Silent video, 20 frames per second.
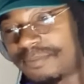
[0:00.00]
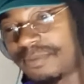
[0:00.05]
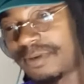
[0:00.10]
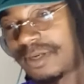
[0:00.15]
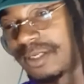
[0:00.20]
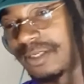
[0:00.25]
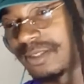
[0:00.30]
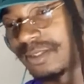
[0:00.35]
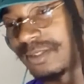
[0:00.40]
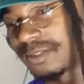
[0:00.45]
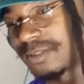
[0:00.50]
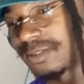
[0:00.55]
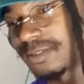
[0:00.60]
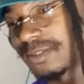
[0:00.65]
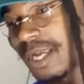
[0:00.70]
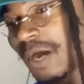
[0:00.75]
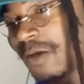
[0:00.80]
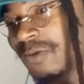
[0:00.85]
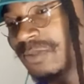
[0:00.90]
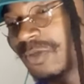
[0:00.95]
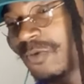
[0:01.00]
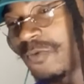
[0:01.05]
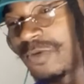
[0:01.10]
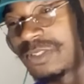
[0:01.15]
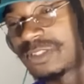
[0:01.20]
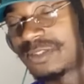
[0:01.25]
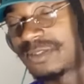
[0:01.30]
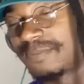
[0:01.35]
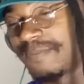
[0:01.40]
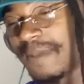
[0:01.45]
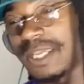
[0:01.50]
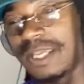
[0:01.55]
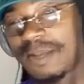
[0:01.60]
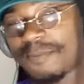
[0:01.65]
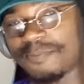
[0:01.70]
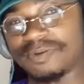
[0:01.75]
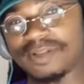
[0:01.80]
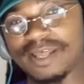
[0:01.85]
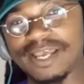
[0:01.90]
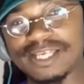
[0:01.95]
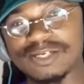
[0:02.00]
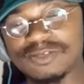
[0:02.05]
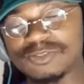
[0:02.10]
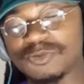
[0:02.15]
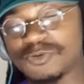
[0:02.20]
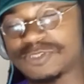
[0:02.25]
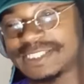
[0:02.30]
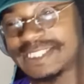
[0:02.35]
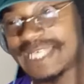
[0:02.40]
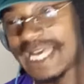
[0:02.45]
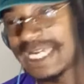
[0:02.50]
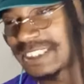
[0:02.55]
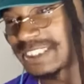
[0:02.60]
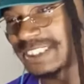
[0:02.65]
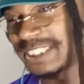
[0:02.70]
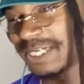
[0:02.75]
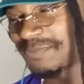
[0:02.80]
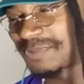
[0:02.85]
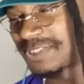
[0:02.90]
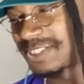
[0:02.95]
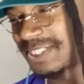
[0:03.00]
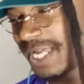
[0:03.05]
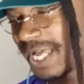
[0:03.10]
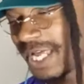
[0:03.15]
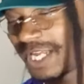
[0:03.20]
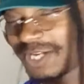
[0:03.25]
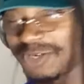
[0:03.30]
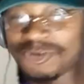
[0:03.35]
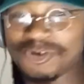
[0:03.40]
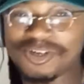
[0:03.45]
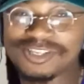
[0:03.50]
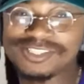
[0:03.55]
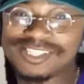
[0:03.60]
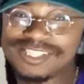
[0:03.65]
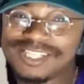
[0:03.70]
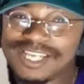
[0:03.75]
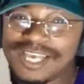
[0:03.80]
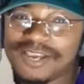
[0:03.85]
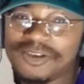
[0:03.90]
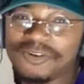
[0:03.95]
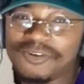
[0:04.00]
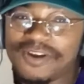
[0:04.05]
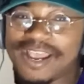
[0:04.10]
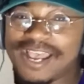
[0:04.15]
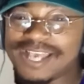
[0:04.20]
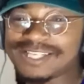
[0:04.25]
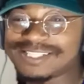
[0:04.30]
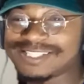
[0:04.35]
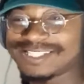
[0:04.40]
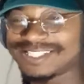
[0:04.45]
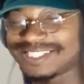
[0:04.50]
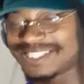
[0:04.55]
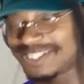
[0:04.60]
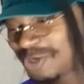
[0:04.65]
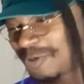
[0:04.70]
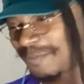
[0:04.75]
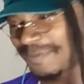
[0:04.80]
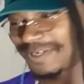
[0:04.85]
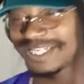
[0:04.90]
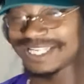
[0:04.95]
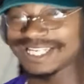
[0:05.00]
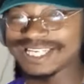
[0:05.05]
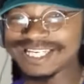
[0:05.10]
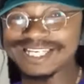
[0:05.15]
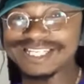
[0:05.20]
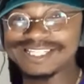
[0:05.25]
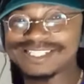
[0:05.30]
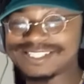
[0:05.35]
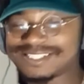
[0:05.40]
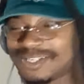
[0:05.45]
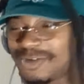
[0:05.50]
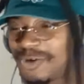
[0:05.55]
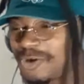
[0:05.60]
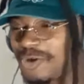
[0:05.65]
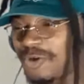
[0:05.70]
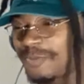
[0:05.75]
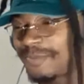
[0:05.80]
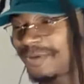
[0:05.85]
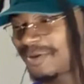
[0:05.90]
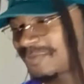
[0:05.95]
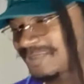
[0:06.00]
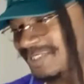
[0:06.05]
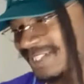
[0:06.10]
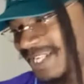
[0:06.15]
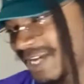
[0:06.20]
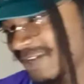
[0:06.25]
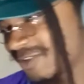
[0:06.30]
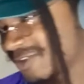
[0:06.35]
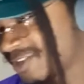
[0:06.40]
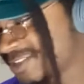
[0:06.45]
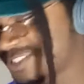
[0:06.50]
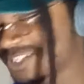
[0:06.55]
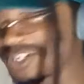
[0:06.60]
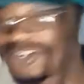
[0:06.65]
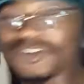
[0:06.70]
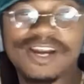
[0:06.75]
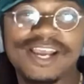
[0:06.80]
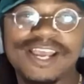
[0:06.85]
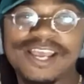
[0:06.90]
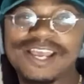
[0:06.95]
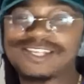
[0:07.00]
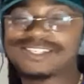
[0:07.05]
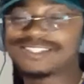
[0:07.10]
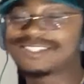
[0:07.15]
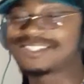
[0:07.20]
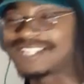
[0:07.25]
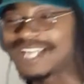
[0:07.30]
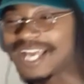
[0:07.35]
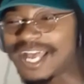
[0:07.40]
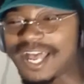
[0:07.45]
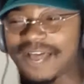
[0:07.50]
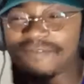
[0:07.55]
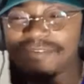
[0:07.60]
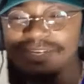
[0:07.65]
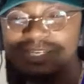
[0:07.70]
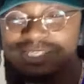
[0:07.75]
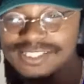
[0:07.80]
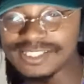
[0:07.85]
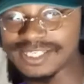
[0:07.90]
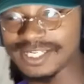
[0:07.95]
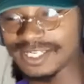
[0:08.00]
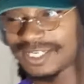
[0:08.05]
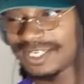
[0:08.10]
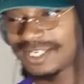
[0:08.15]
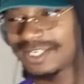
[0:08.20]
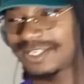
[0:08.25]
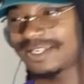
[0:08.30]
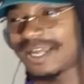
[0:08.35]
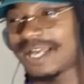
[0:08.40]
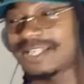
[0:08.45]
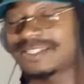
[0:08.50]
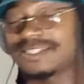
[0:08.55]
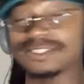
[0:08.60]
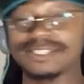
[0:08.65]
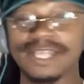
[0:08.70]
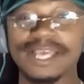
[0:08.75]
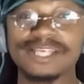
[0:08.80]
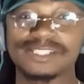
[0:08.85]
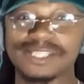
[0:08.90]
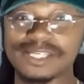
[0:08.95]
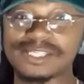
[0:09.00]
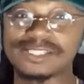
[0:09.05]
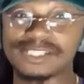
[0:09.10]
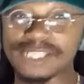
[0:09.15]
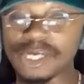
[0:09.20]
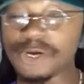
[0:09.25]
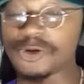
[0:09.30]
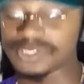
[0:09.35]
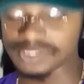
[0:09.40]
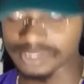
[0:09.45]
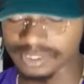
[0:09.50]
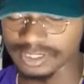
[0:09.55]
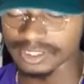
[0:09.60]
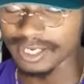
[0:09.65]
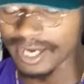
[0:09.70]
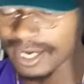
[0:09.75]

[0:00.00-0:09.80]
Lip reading: but I was always making plays. I was always catching shit. I'm sliding across the damn grass and shit on my knees. No homo. I'm sliding across the grass, diving and shit, nigga. I took that shit seriously